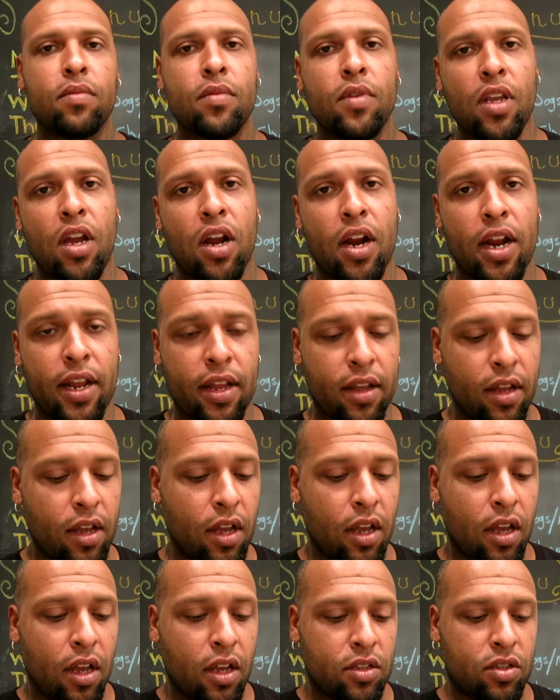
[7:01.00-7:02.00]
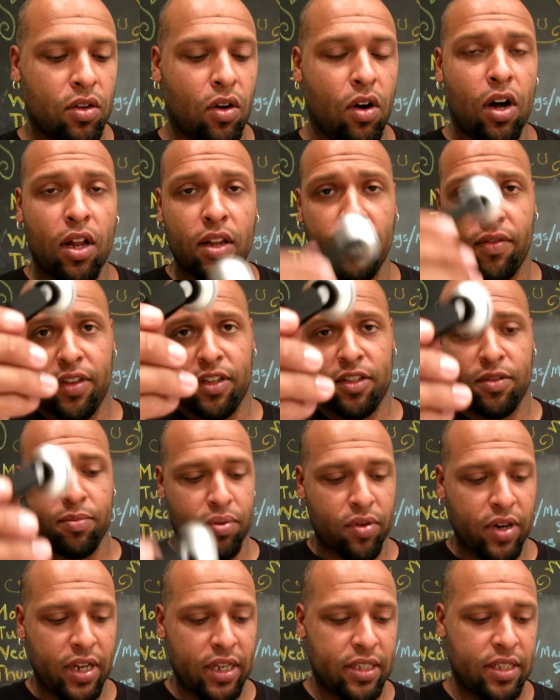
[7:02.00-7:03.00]
All right, so all of this
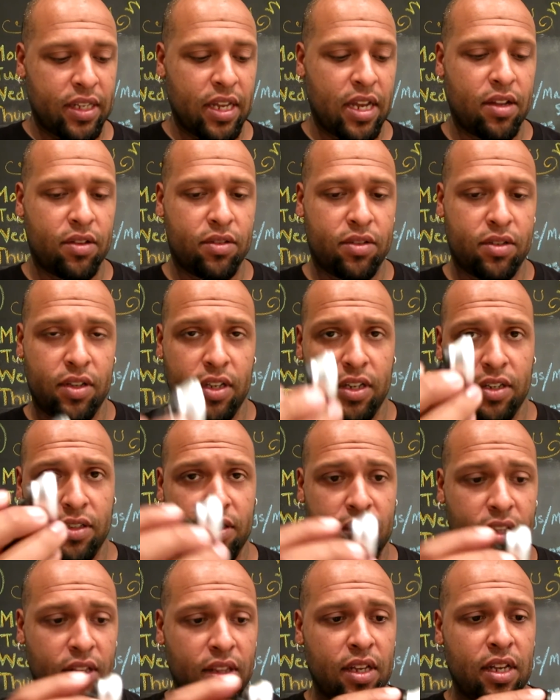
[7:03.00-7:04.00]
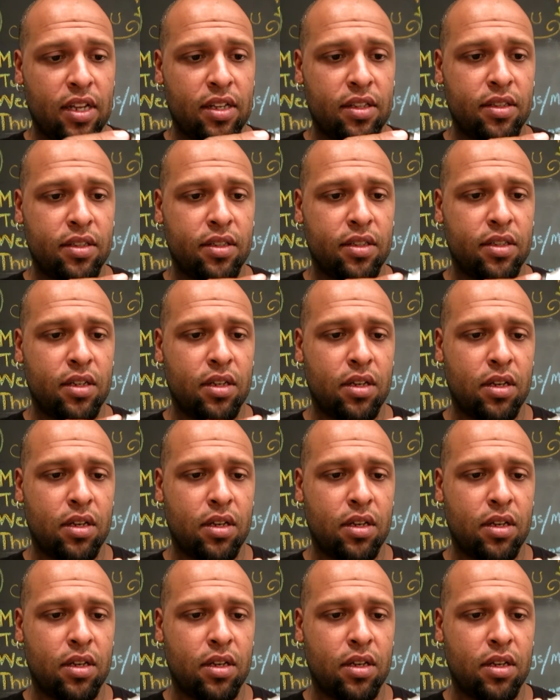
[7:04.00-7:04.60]
breaks down. So here's the lens.